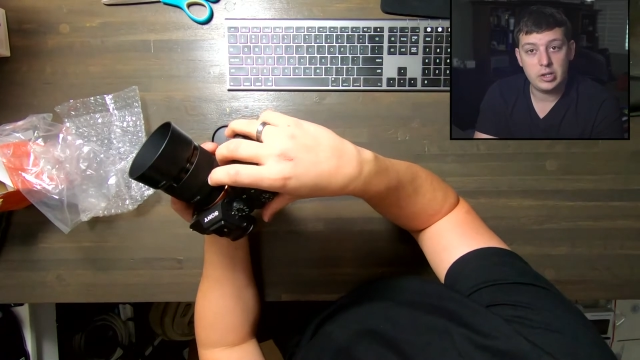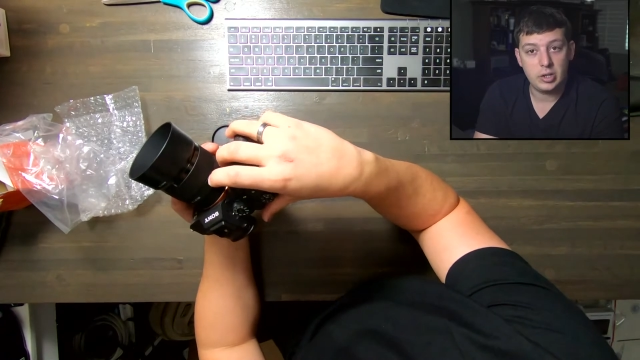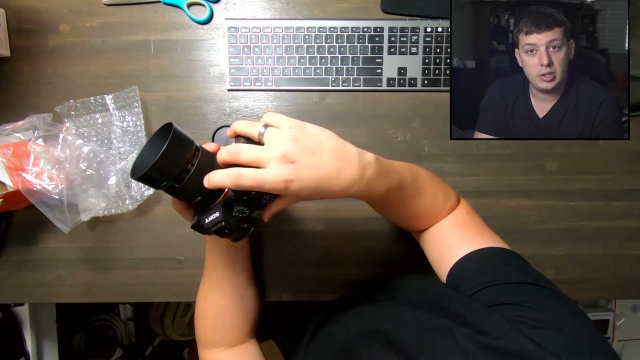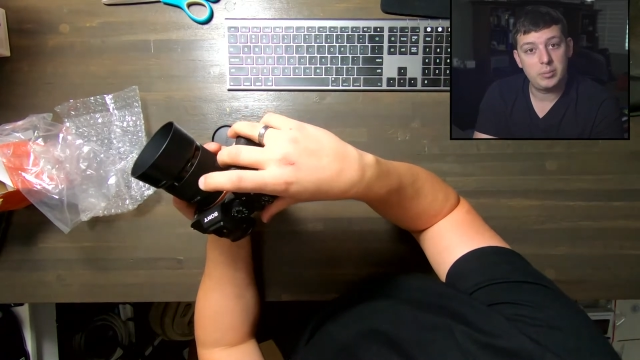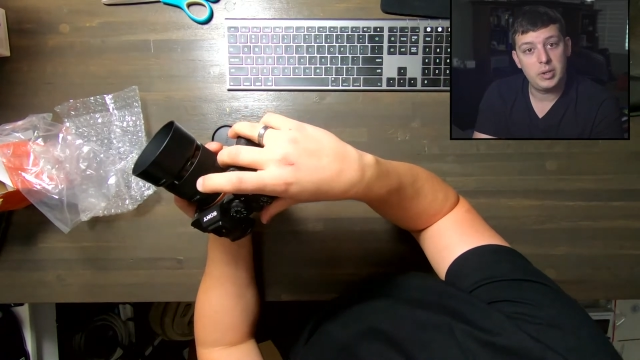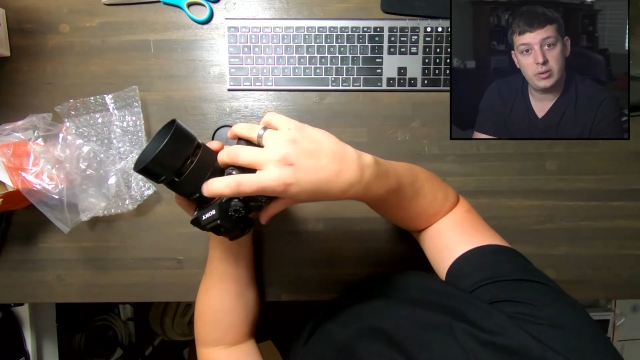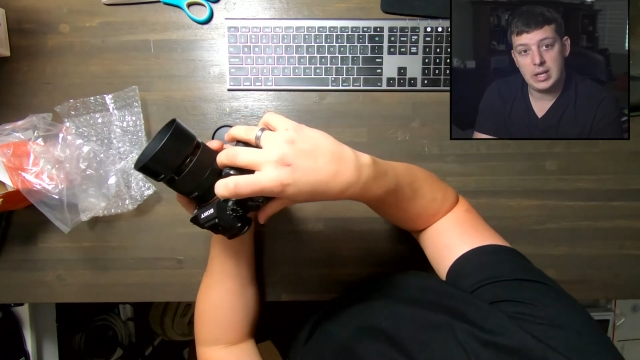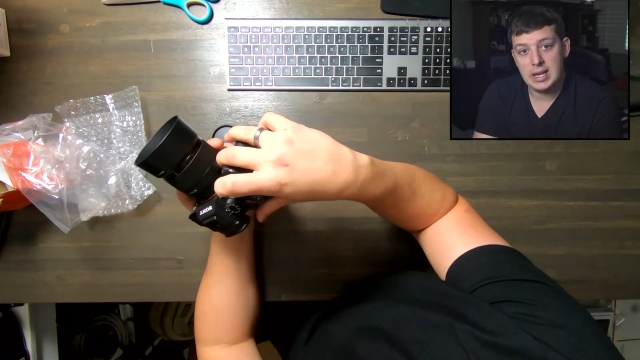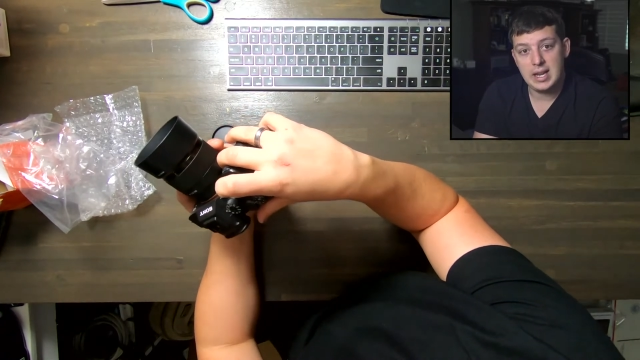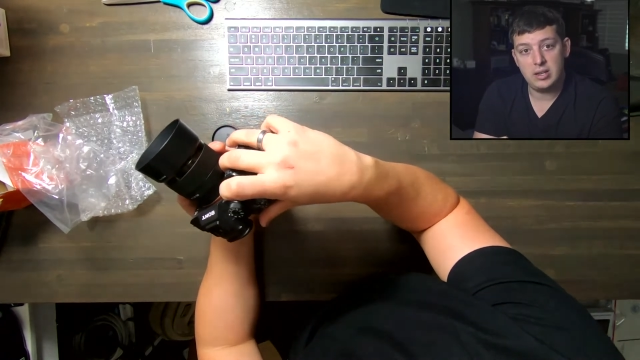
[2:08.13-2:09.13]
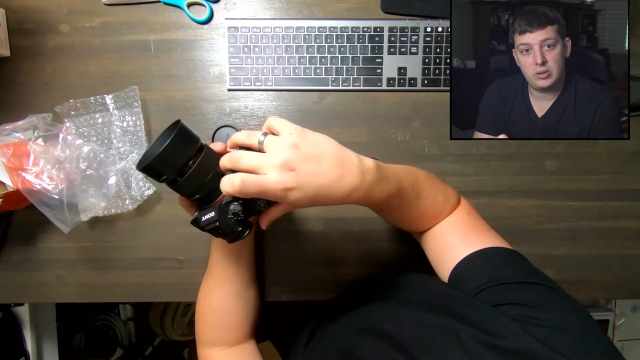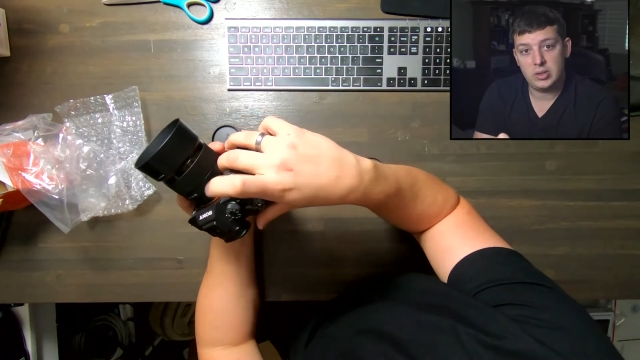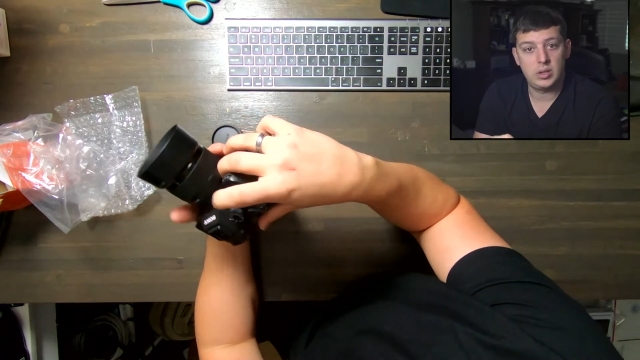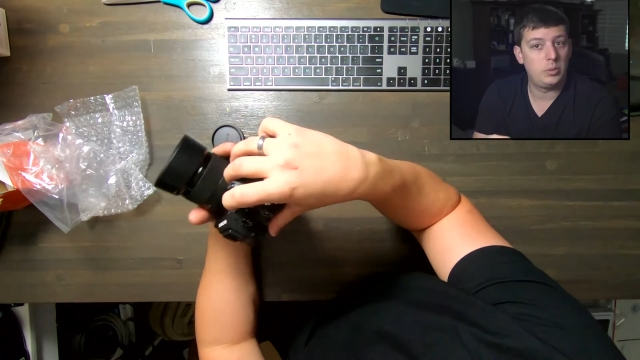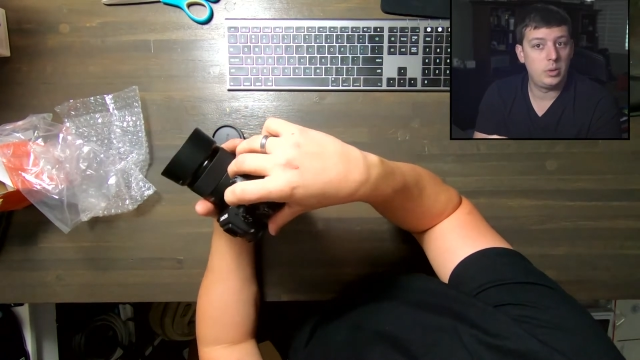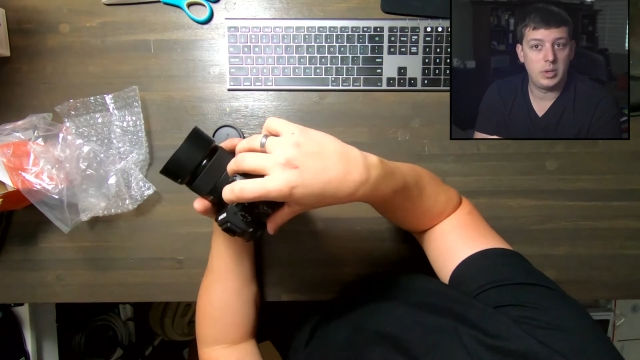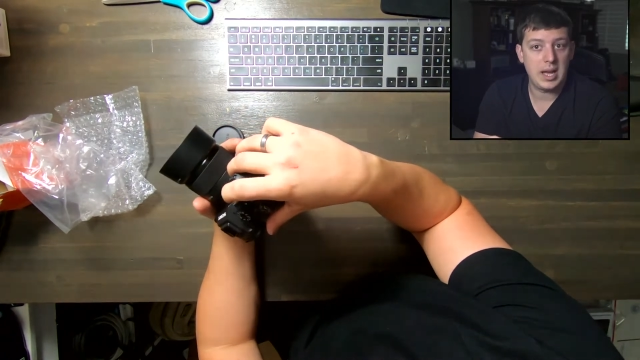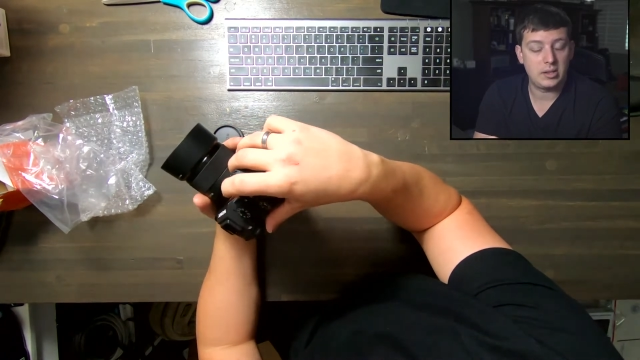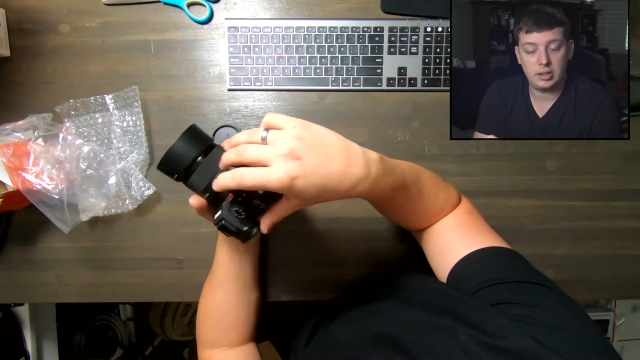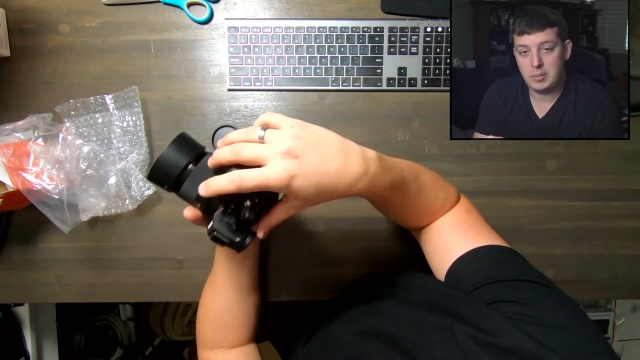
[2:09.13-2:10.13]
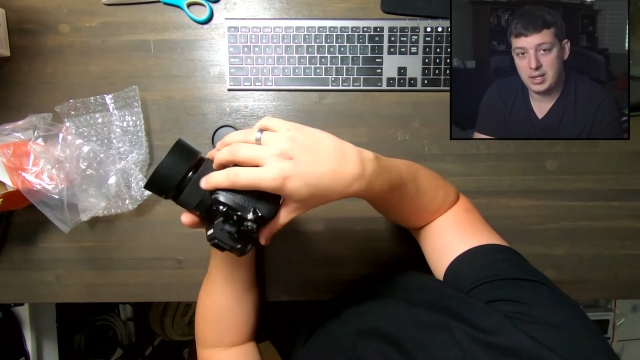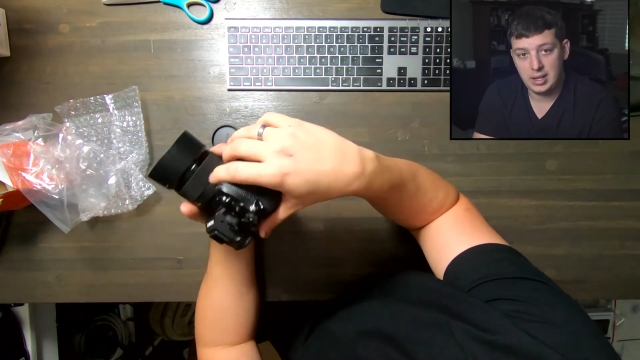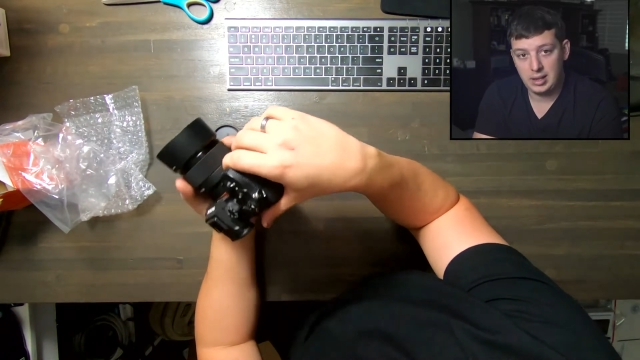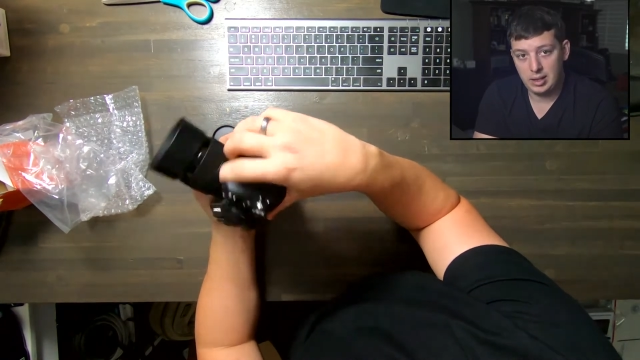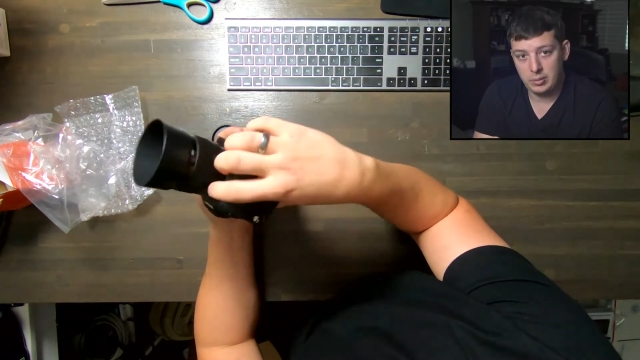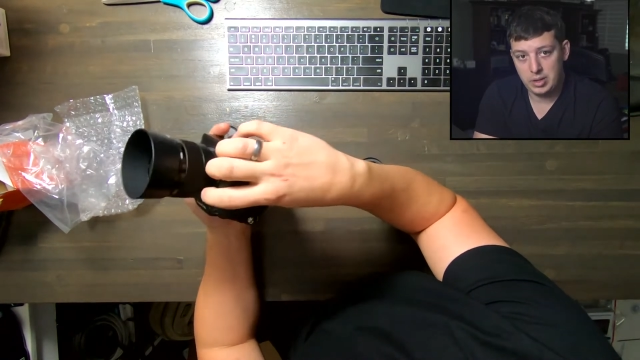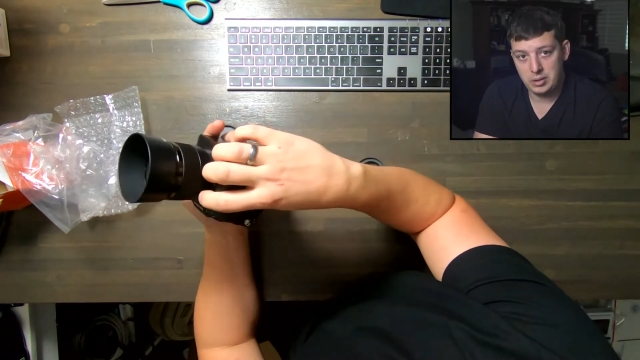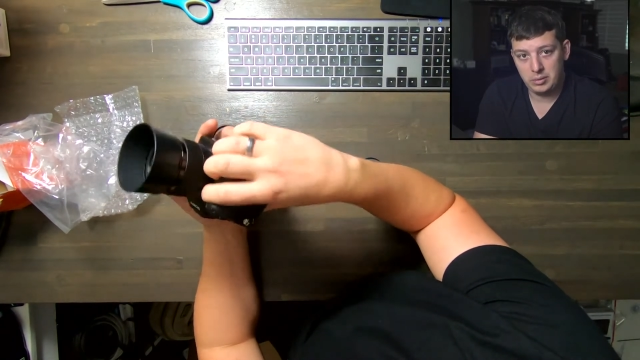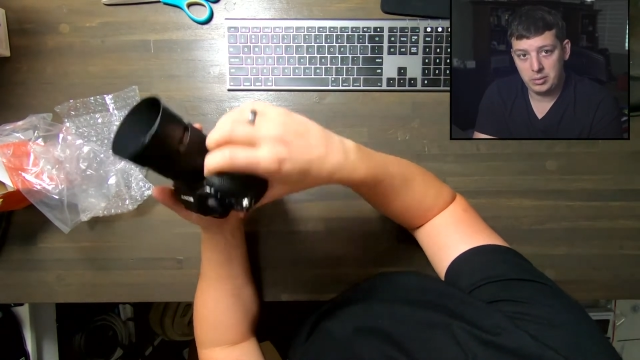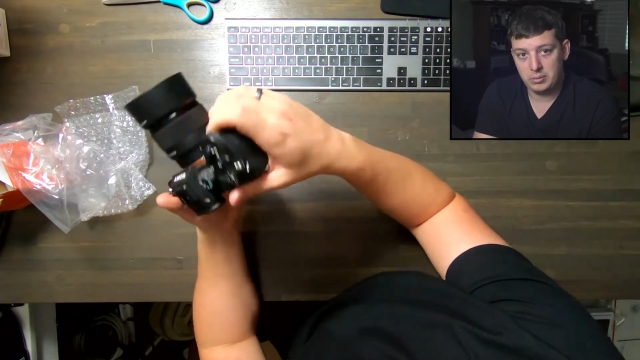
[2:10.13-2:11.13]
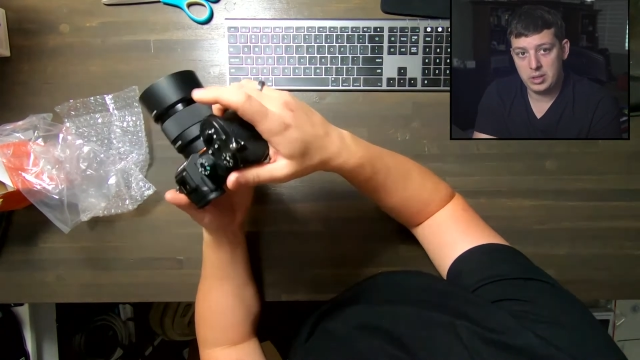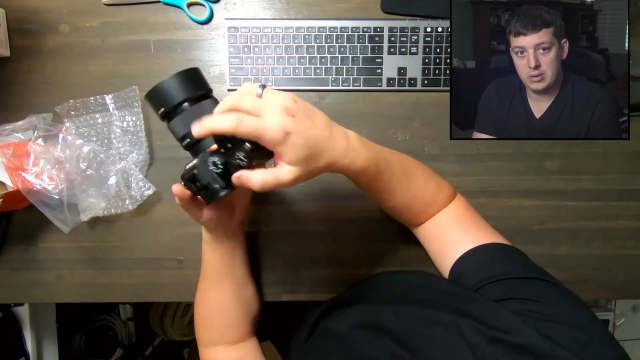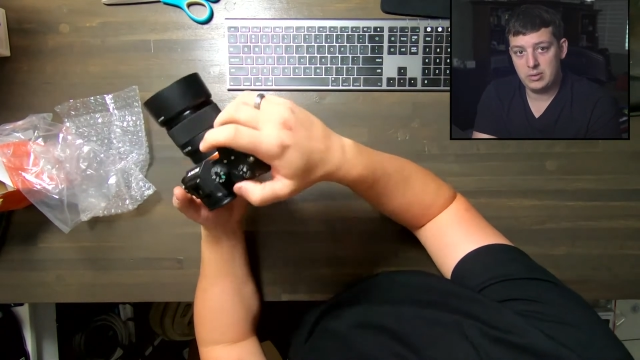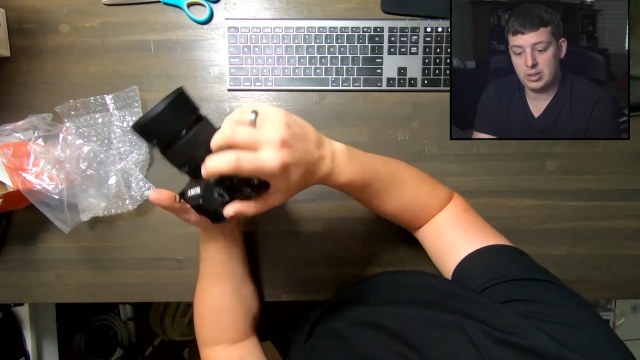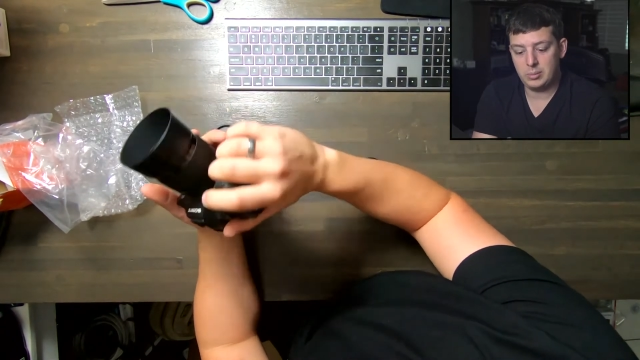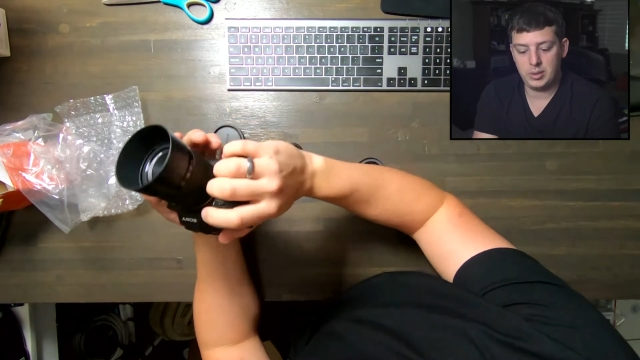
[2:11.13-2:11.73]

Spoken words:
shutter mode like I do, so it won't actually make the click when you use it.